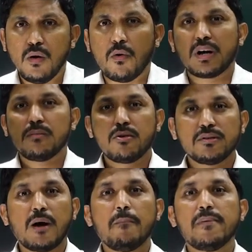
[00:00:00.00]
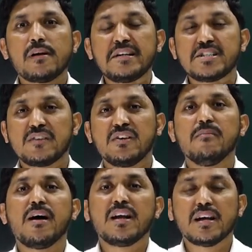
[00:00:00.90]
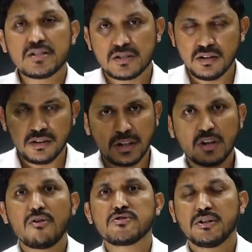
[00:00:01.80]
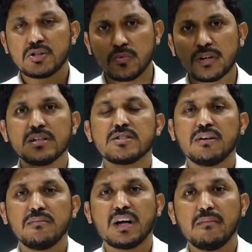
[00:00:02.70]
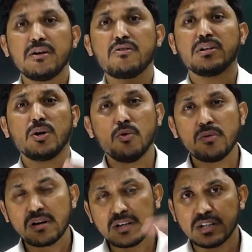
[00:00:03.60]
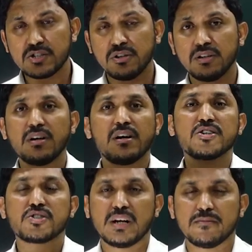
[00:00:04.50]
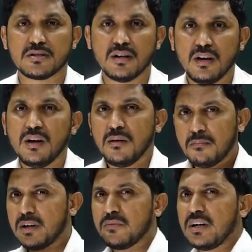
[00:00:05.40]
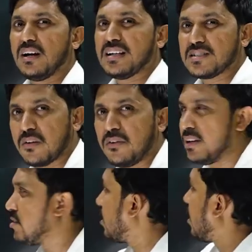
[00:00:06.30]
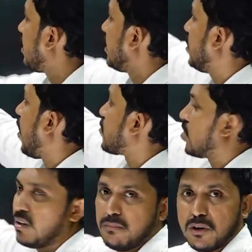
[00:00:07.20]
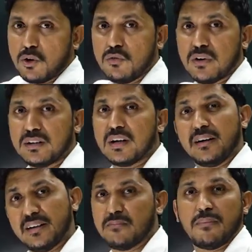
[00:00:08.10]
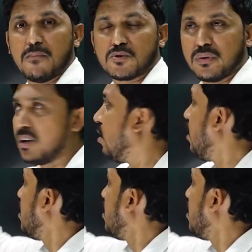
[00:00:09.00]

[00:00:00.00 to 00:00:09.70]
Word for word: What about the upper reaches of Himalayas? There also the squirrels will be coming to the lower reaches during the harsh times. But very less evidence regarding the option number 2 for the Indian palm squirrel.